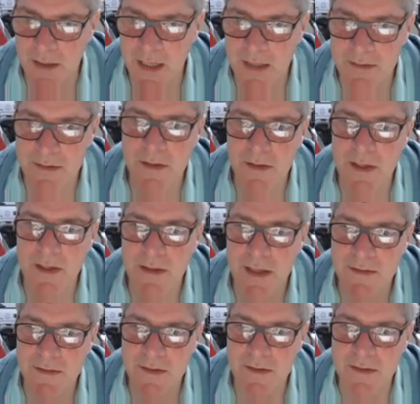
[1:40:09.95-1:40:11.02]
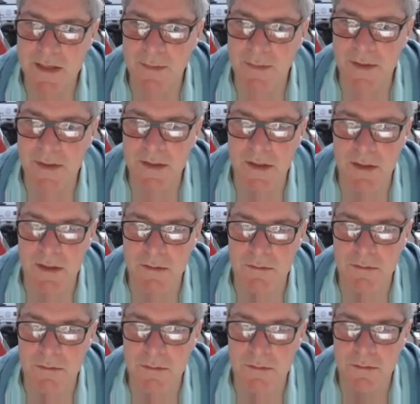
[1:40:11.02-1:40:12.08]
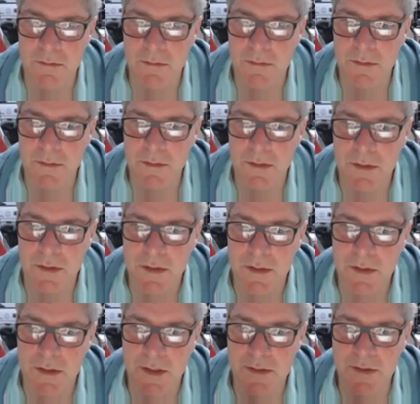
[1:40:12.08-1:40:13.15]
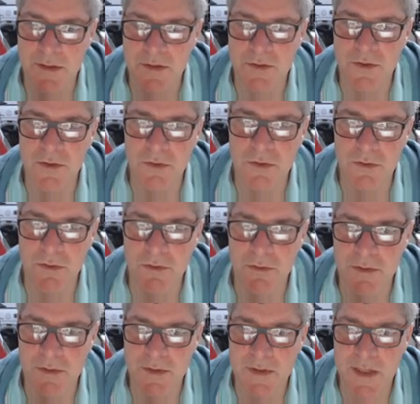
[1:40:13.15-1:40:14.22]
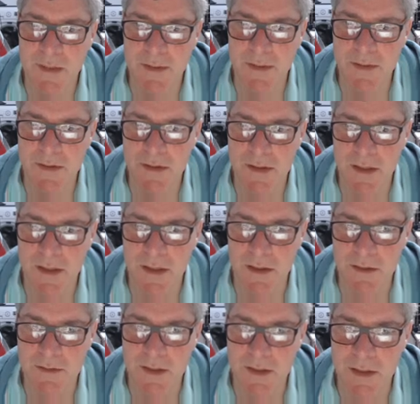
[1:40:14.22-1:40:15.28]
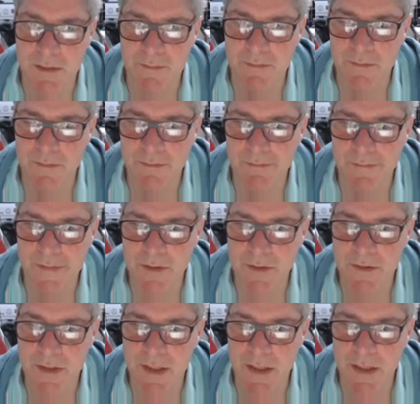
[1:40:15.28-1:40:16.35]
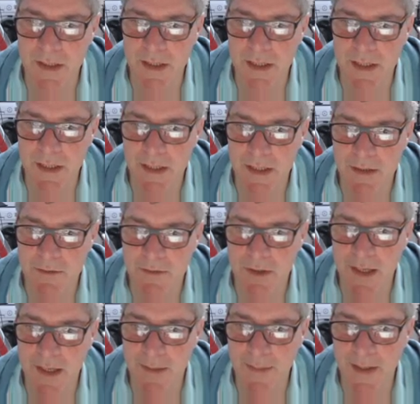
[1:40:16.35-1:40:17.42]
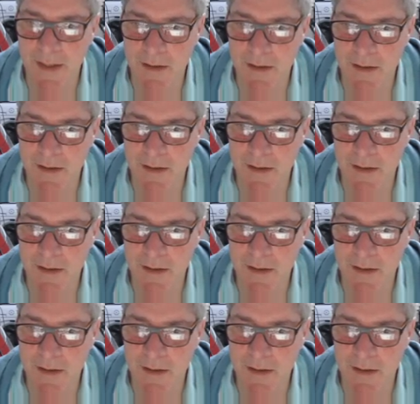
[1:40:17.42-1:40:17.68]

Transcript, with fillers: That's, that's a stepper tile. It's dual stepper tile, isn't it? Using the trinamic.